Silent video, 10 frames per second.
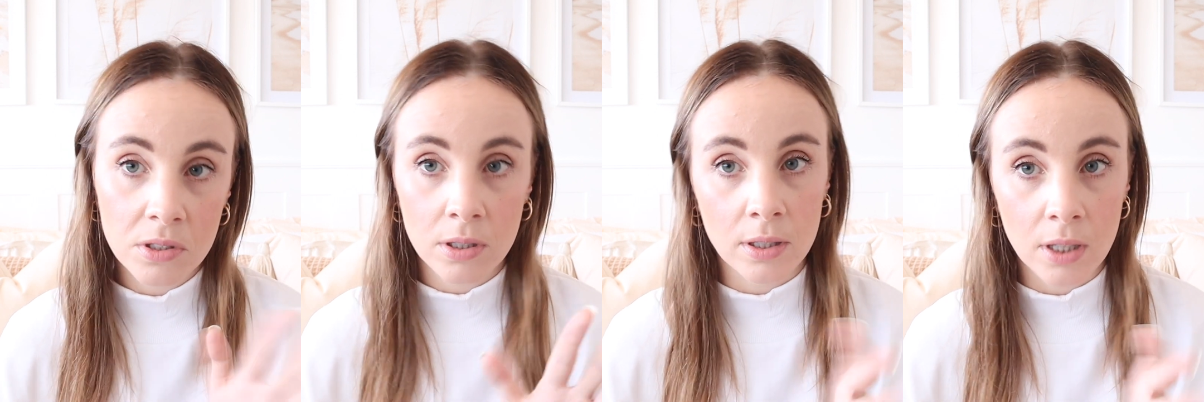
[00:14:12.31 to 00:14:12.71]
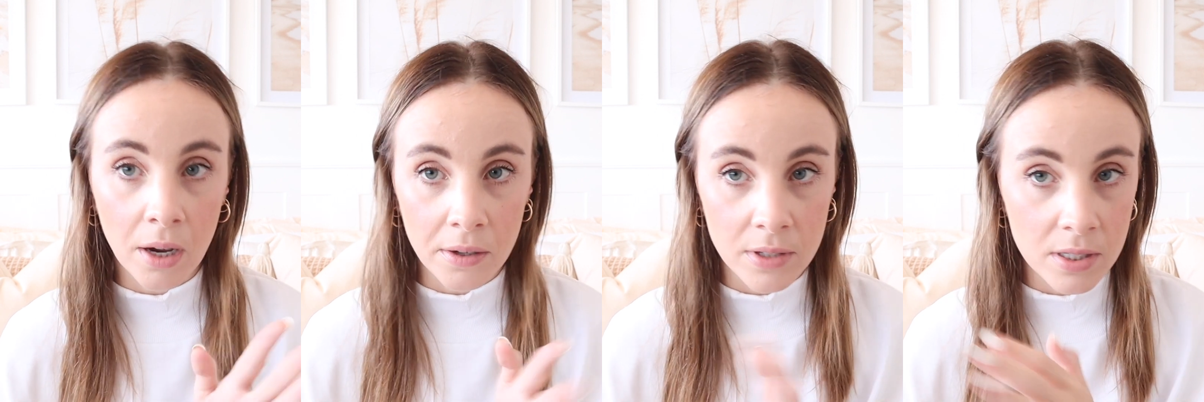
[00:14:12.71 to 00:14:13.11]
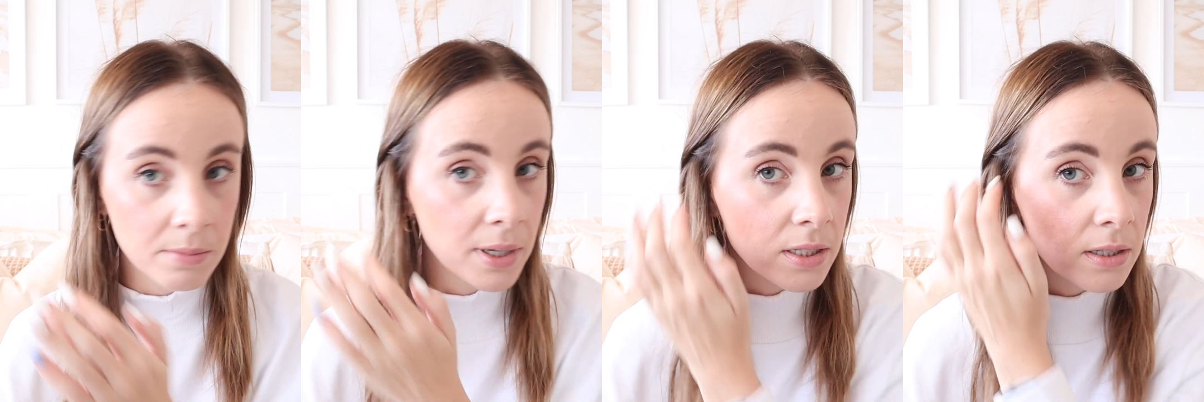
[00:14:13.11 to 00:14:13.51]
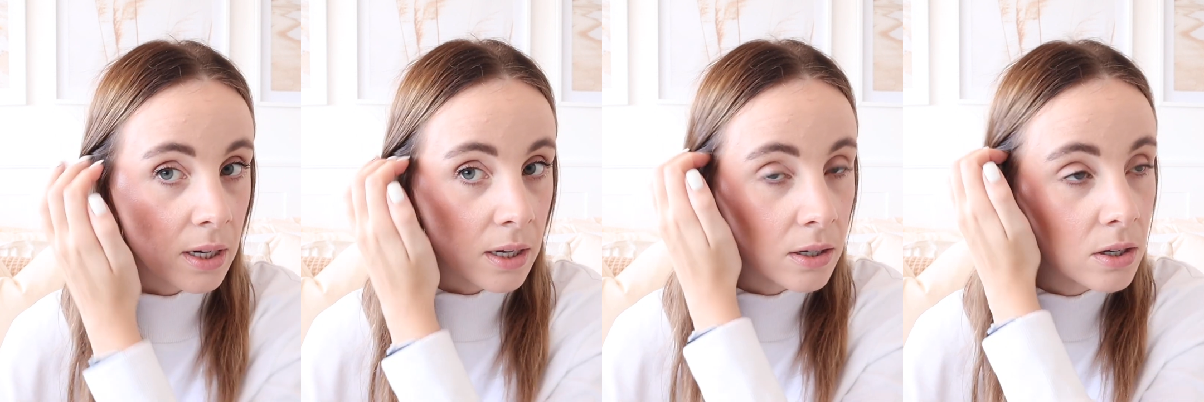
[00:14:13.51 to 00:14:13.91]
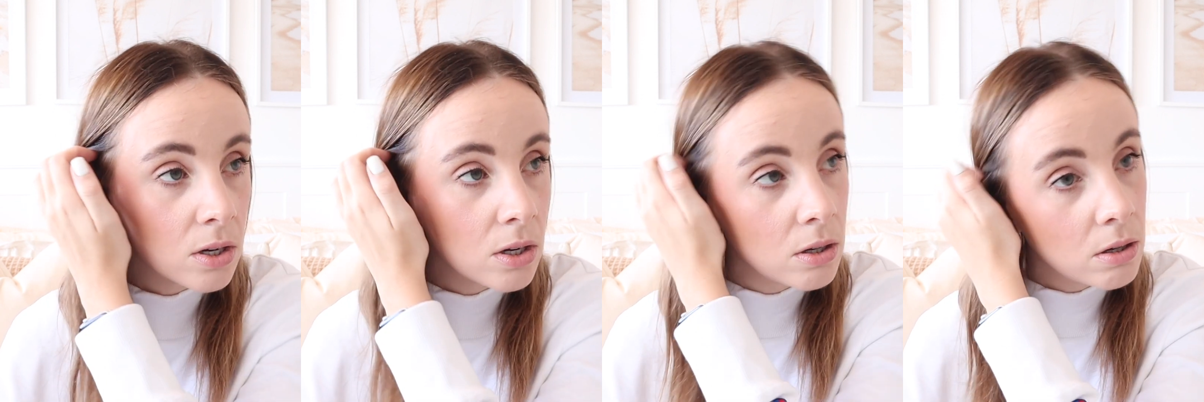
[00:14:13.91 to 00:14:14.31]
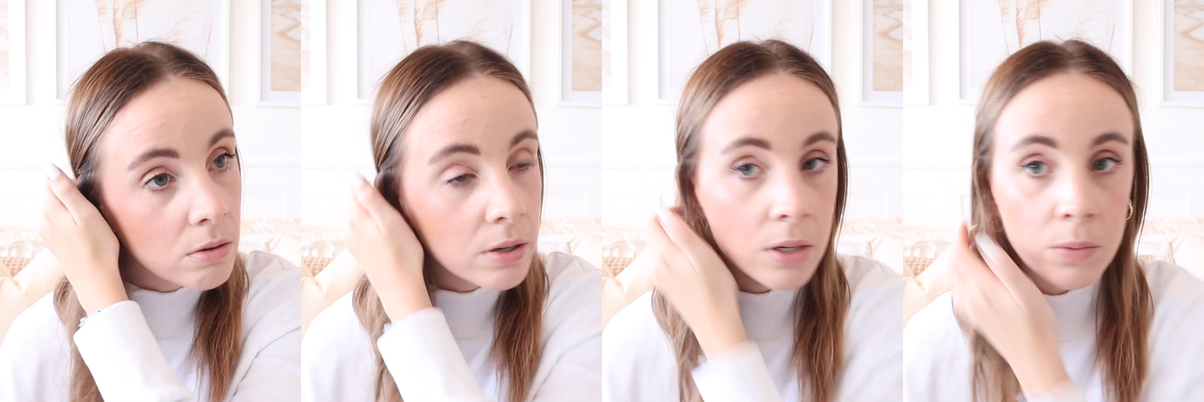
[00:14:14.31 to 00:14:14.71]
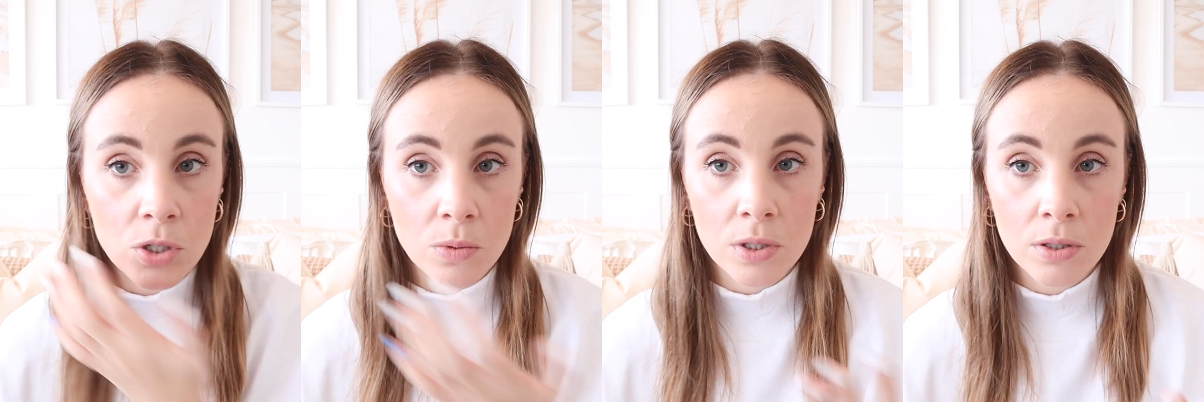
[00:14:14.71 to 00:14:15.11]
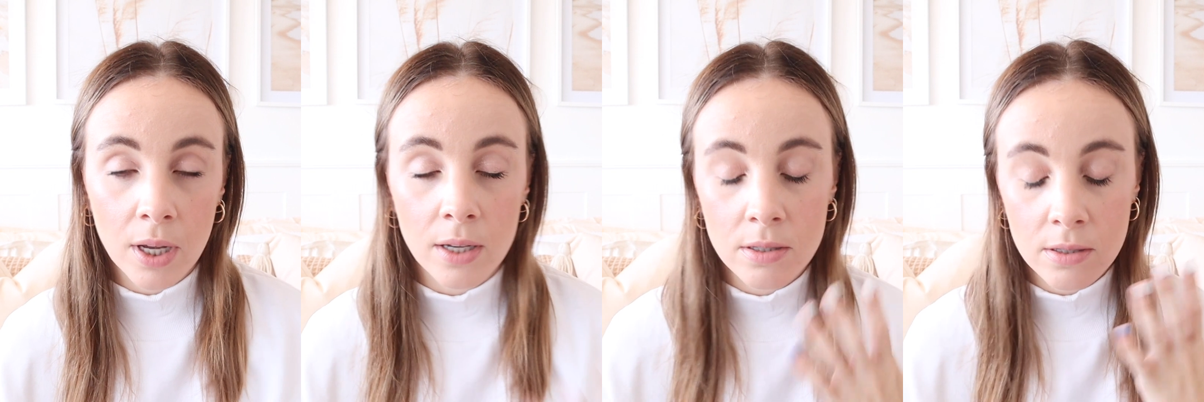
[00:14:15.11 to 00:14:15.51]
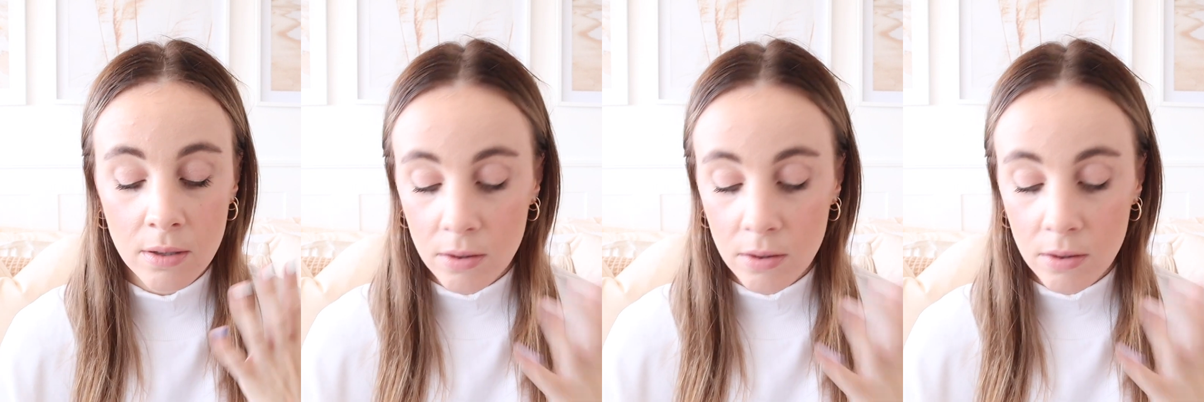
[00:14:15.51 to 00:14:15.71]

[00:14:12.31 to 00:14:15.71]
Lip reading: so it kind of doesn't matter like really which one you get.